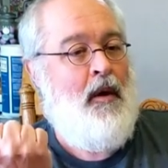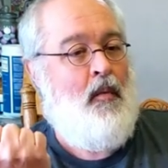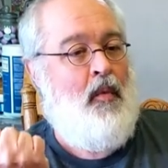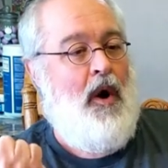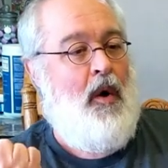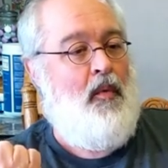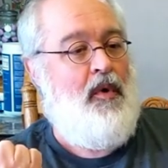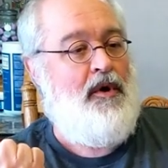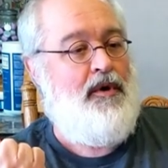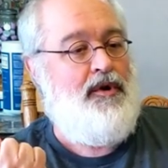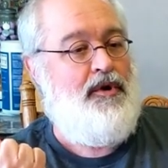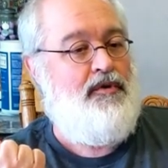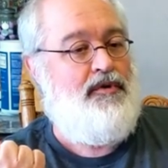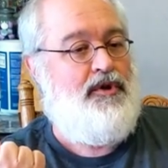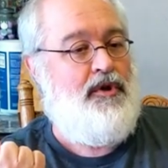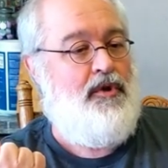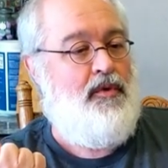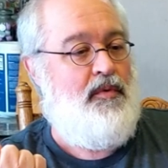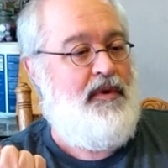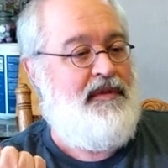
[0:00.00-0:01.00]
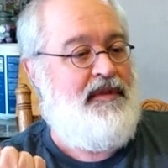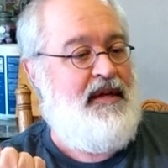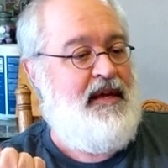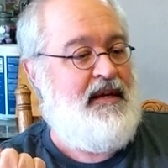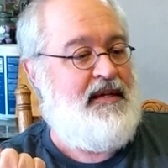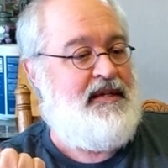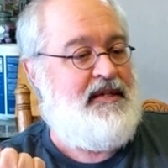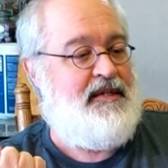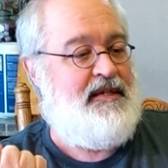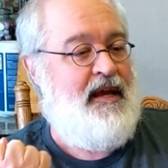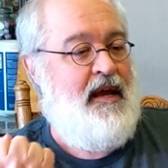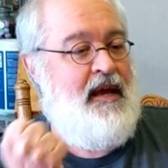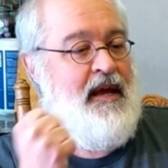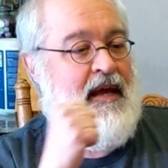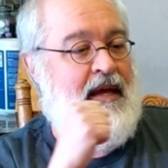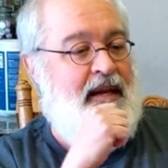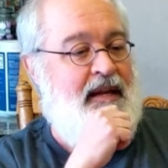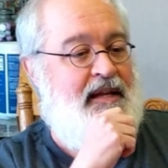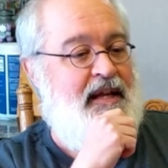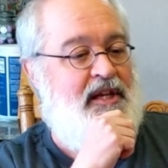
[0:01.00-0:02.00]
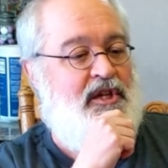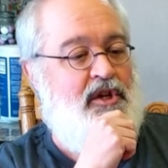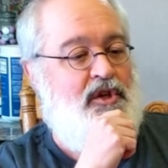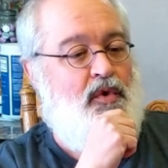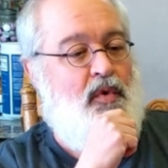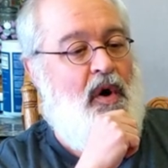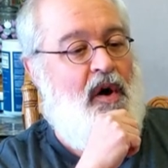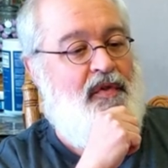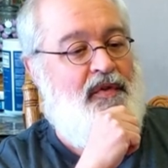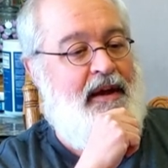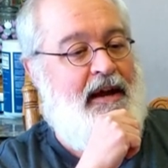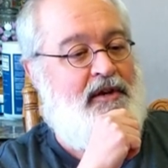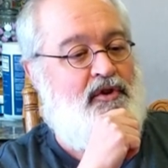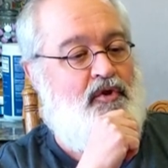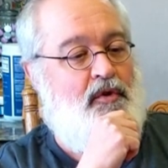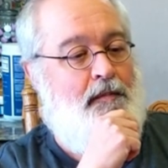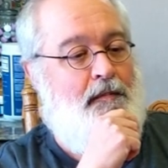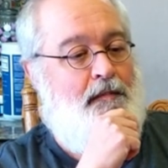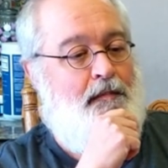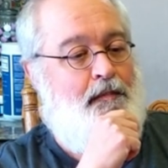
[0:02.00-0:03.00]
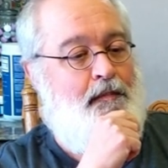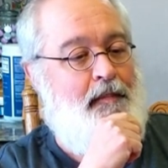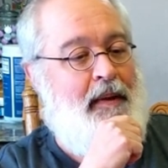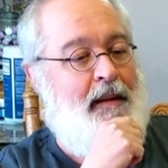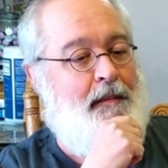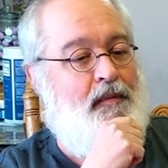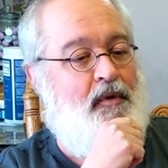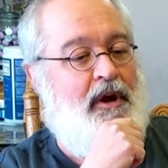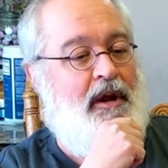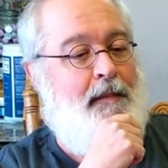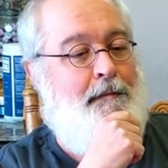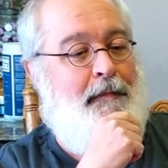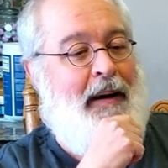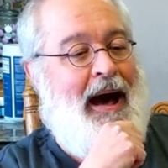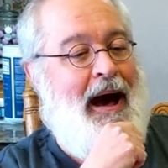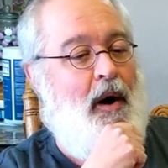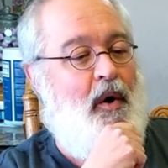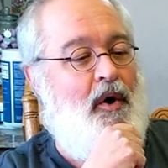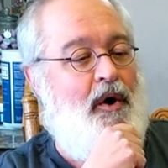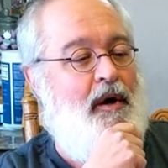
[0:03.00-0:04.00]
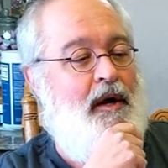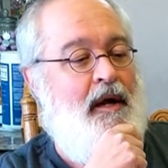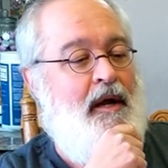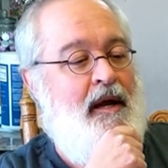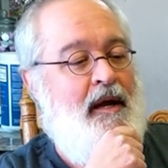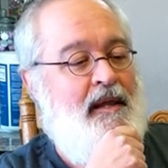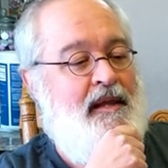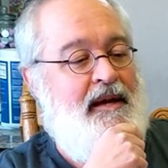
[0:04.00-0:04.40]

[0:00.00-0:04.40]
What will you do with this? In addition to all the extra memory power,